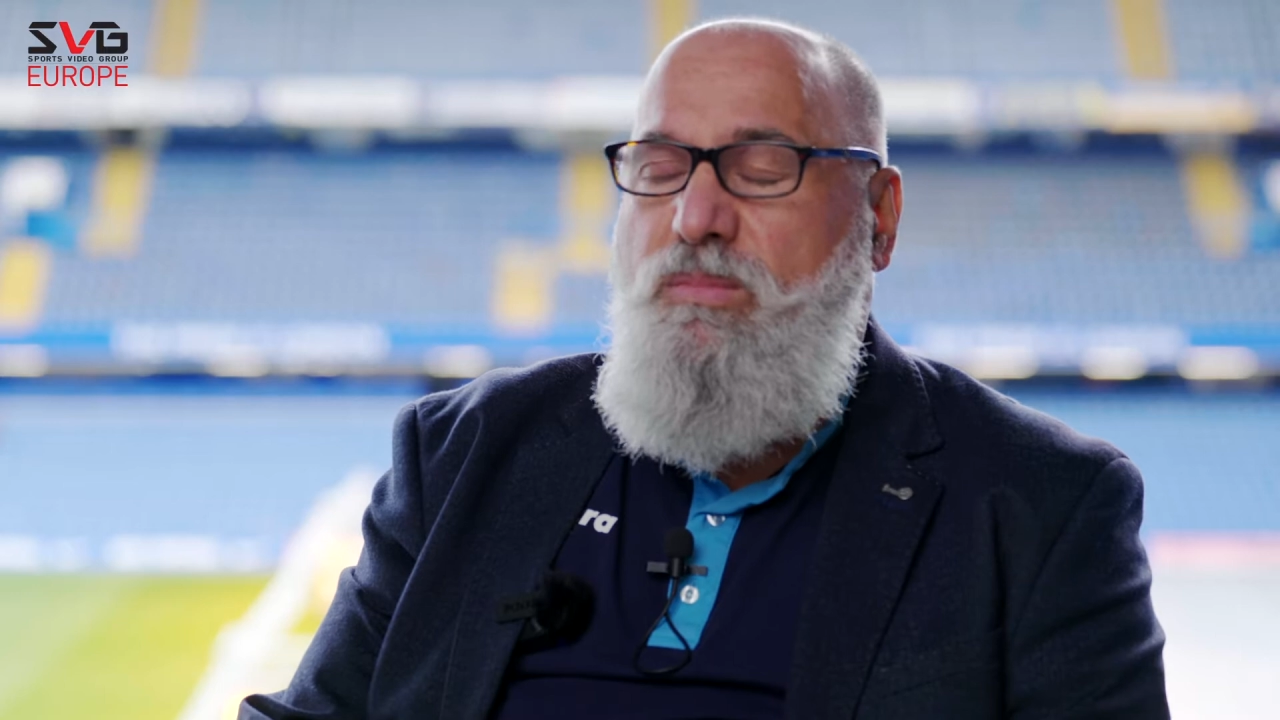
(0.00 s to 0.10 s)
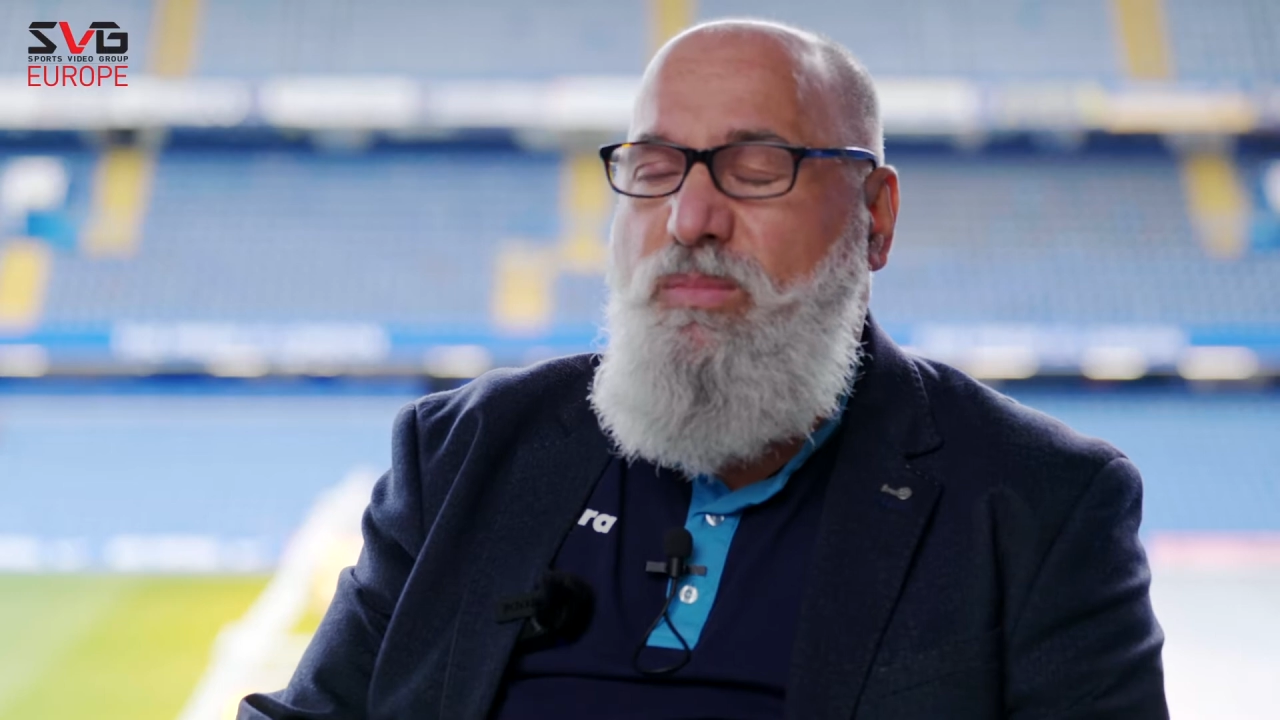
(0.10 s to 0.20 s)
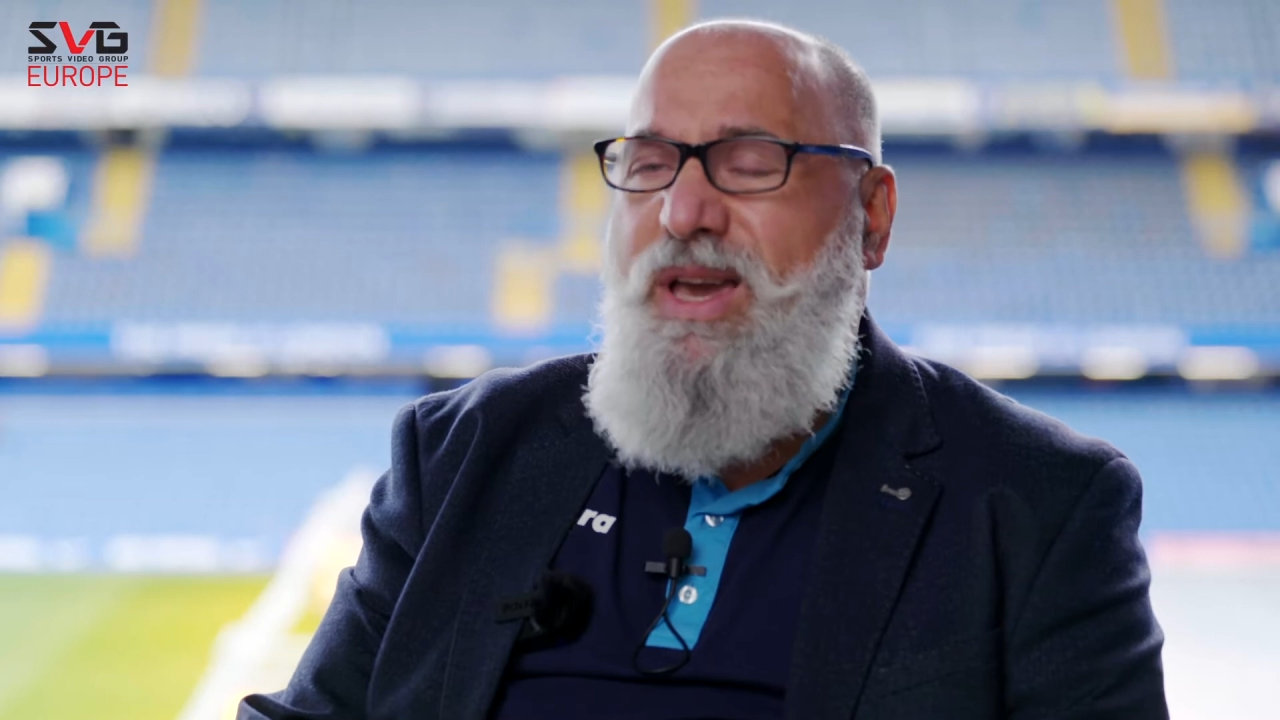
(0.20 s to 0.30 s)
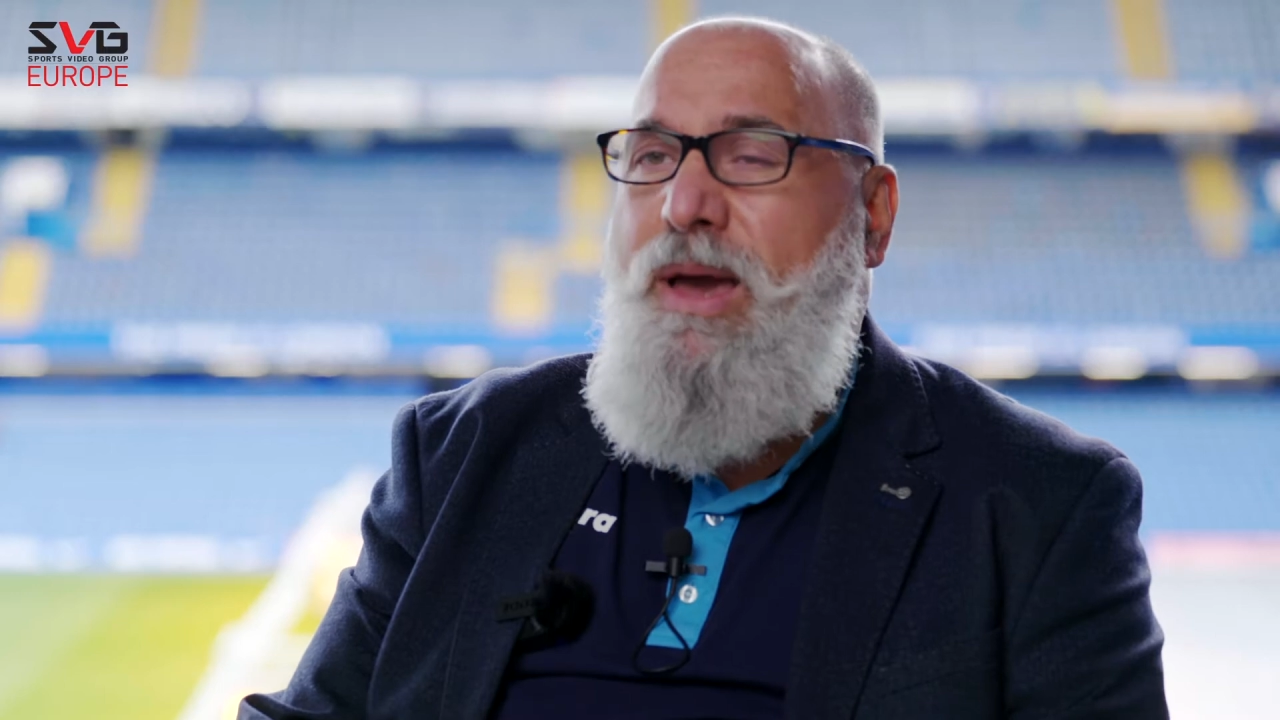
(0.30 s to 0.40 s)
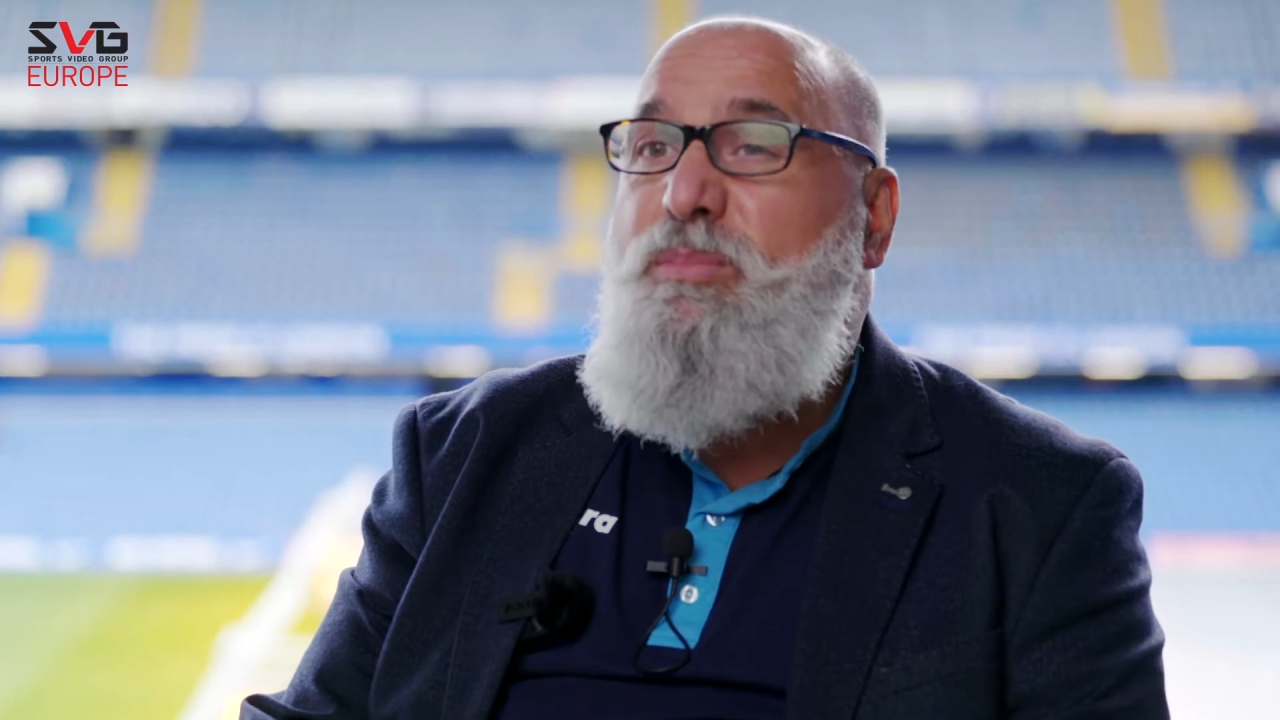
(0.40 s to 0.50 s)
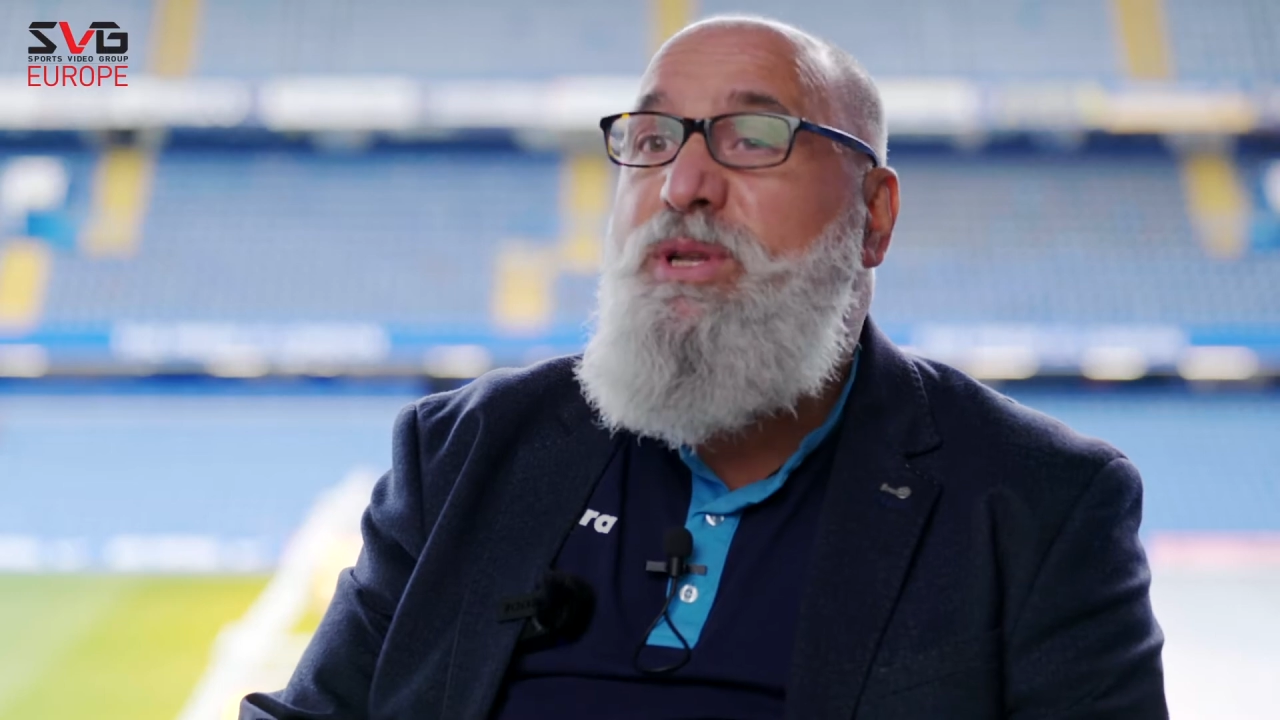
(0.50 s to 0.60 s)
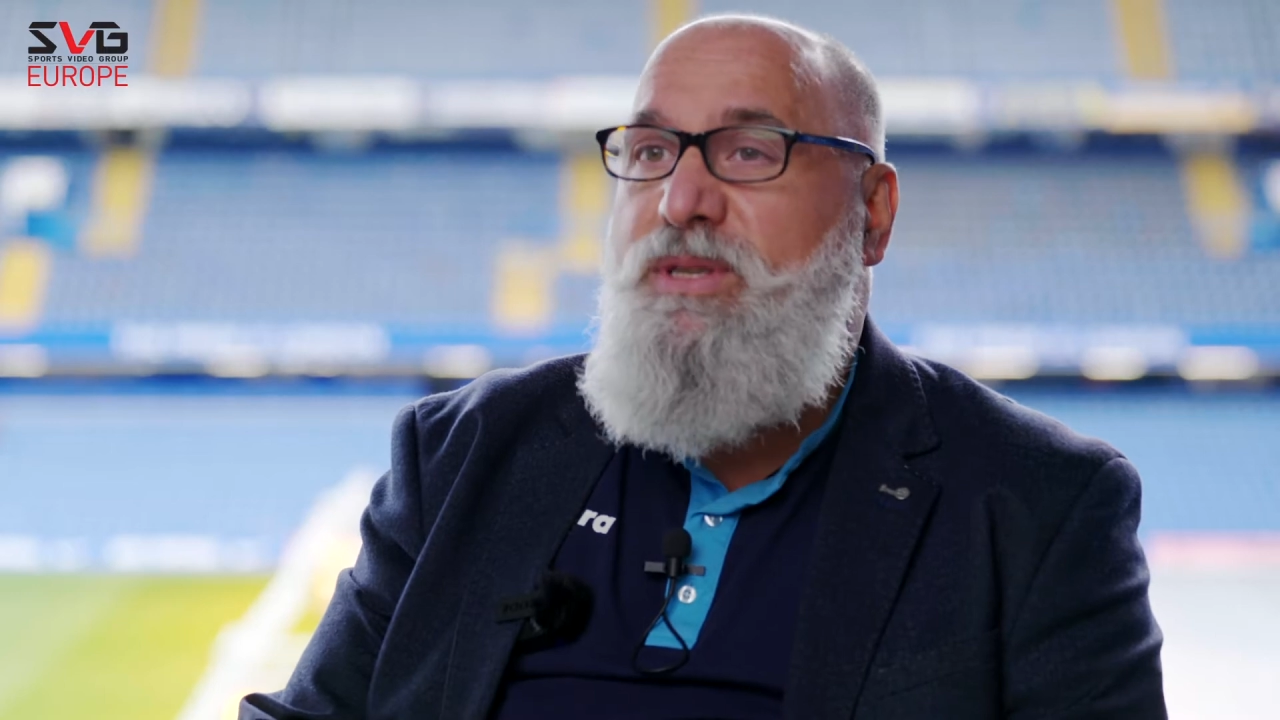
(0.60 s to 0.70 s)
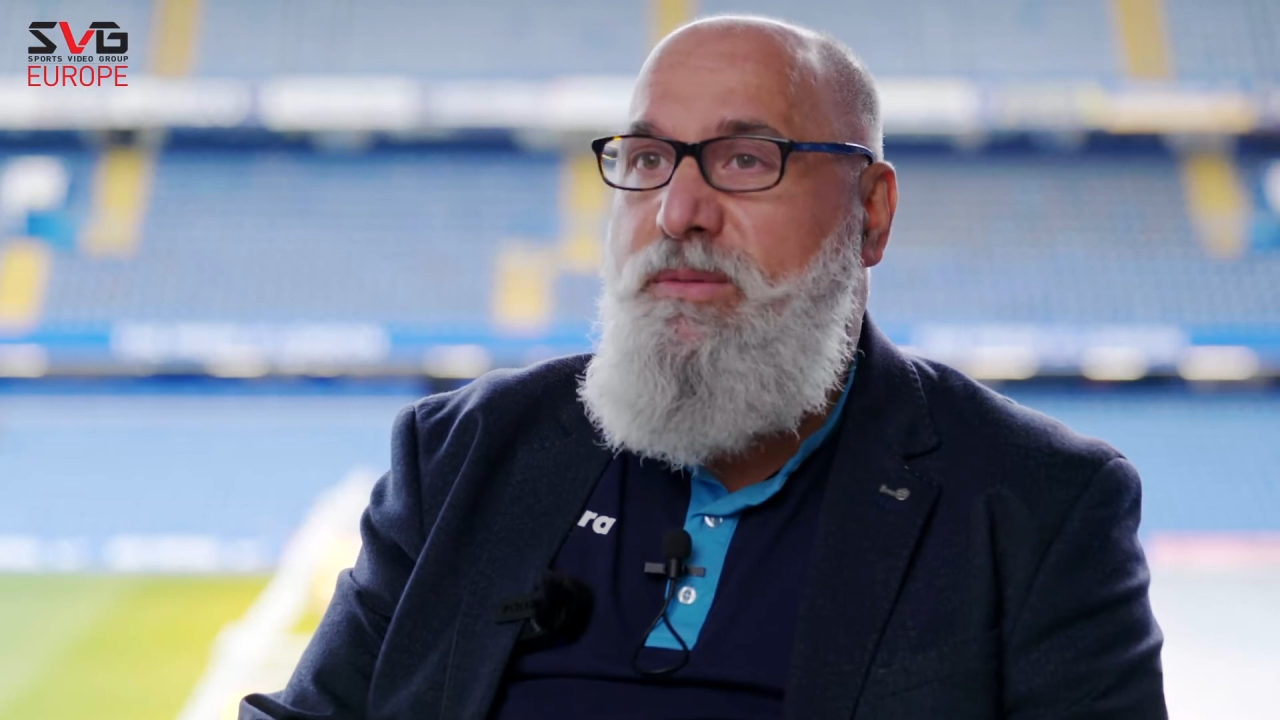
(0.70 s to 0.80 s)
We kept it